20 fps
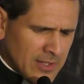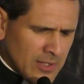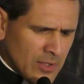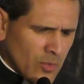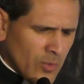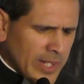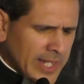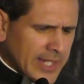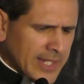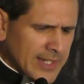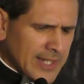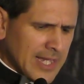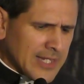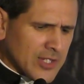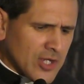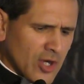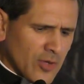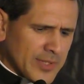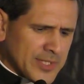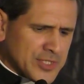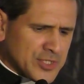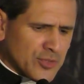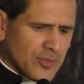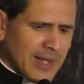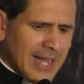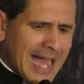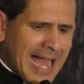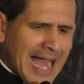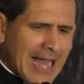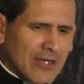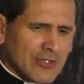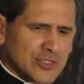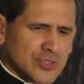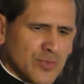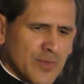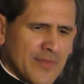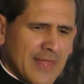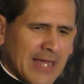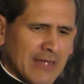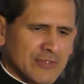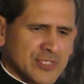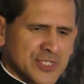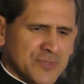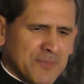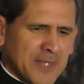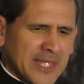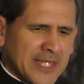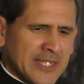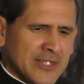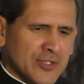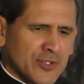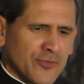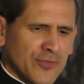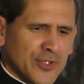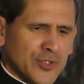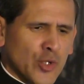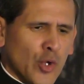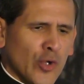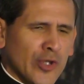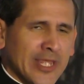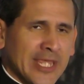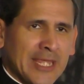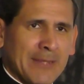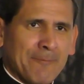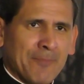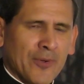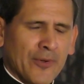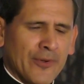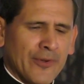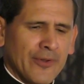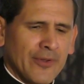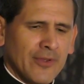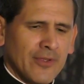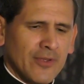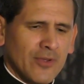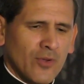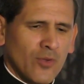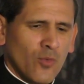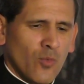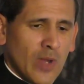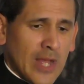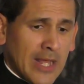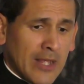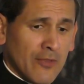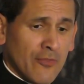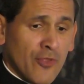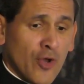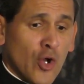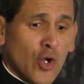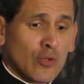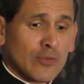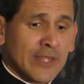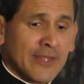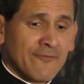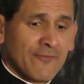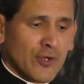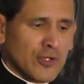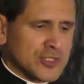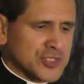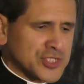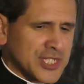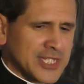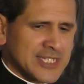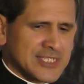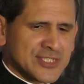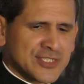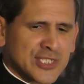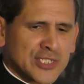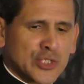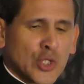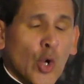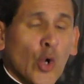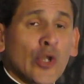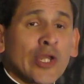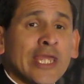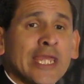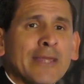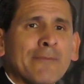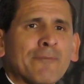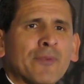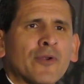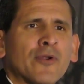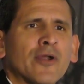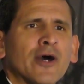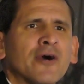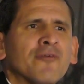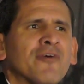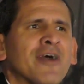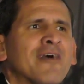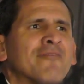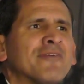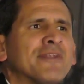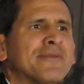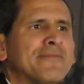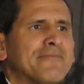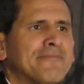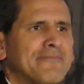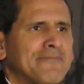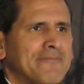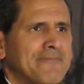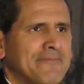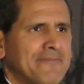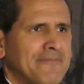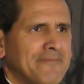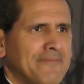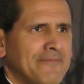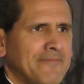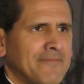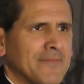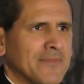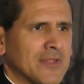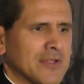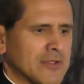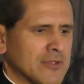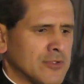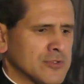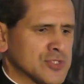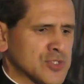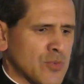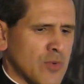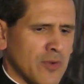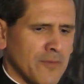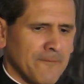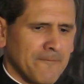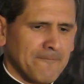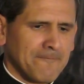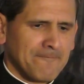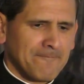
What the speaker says: We cannot go into a house without speaking to the doorkeeper. Well, the Holy Virgin is the doorkeeper of heaven," close quote.